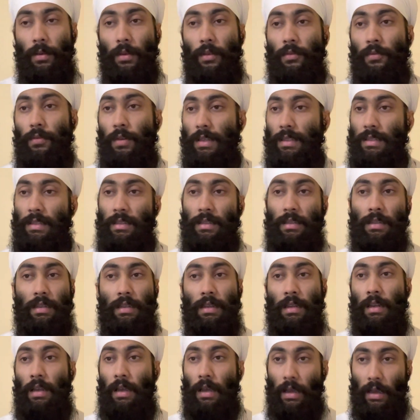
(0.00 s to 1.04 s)
First
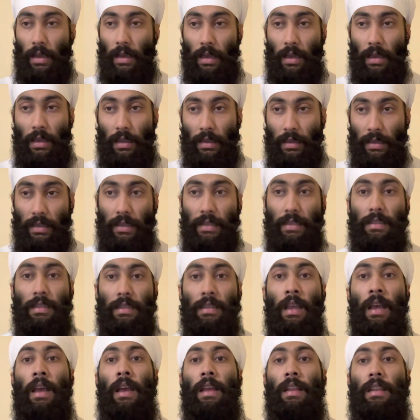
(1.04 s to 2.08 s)
is
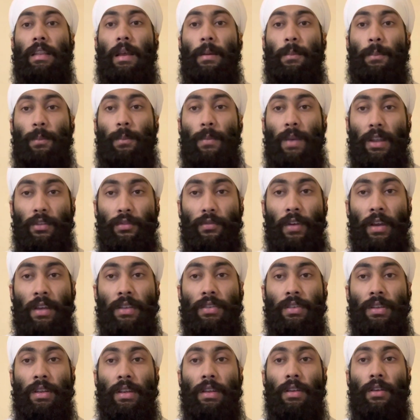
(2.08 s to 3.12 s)
the
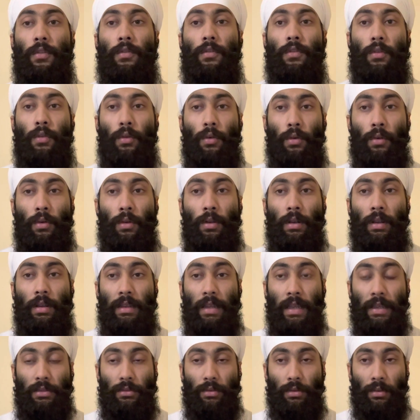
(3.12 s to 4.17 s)
manufacturing of coal,
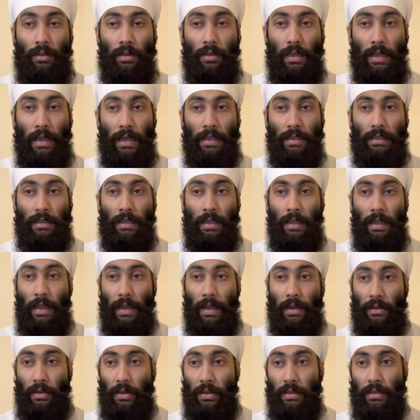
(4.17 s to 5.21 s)
natural gas,
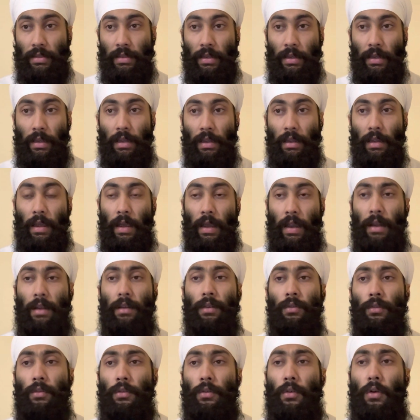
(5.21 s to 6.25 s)
electricity,
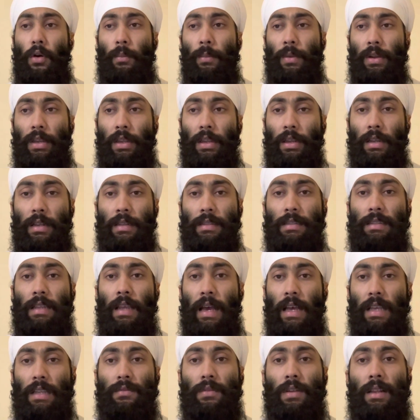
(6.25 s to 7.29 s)
and raw materials,
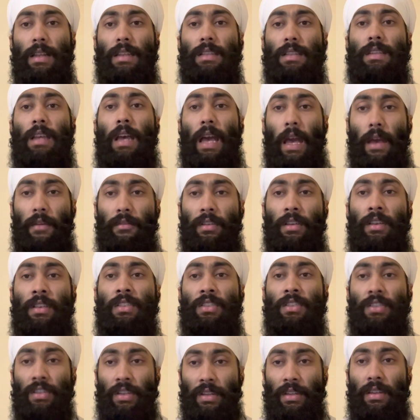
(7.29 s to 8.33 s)
as well as heavy
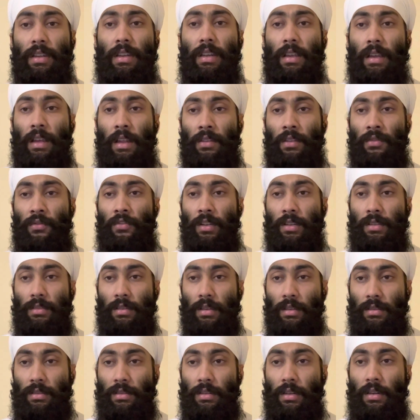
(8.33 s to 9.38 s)
engineering and
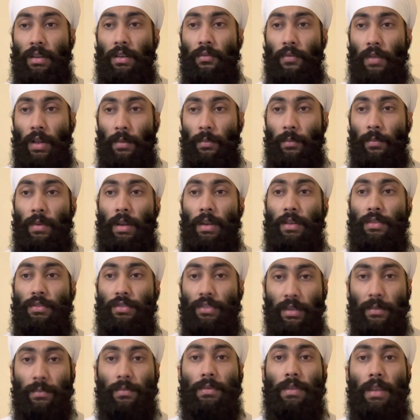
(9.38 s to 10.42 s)
infrastructure development.
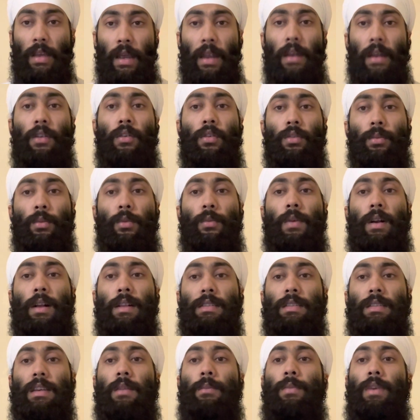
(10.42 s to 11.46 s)
Ships and
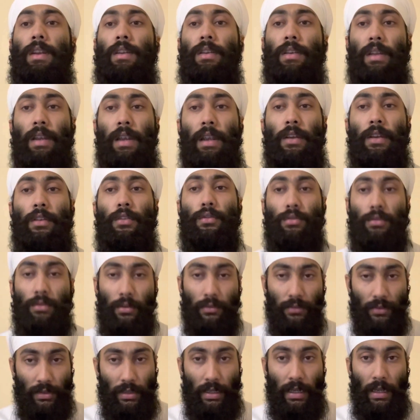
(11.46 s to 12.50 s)
automobiles are made great use
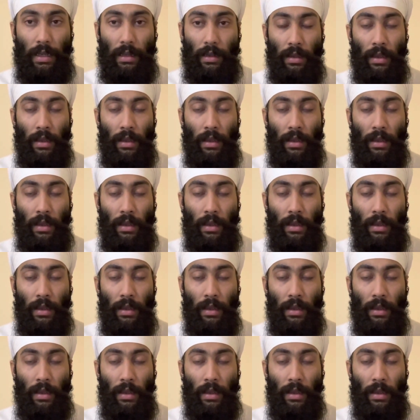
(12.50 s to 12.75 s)
of steel,